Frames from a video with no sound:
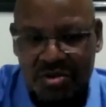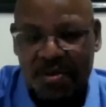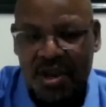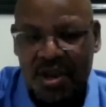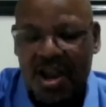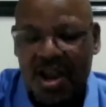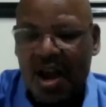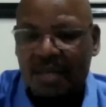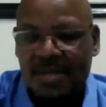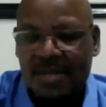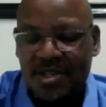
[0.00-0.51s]

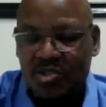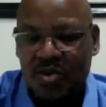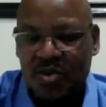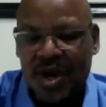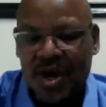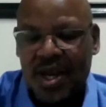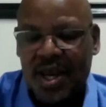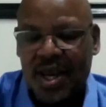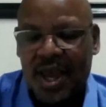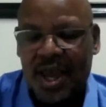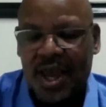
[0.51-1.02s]
pick up as
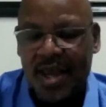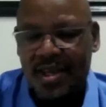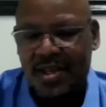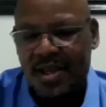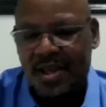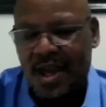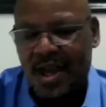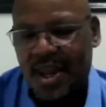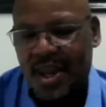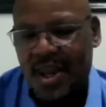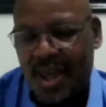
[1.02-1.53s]
well.
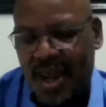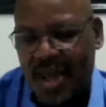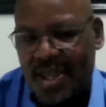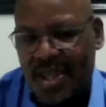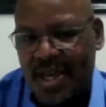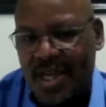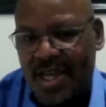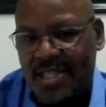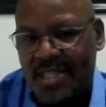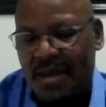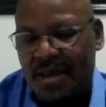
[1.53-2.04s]
And I
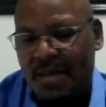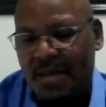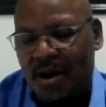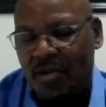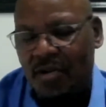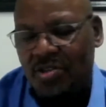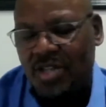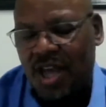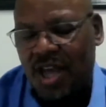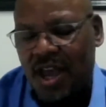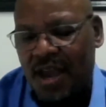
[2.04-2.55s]
think it's
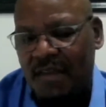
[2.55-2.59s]
about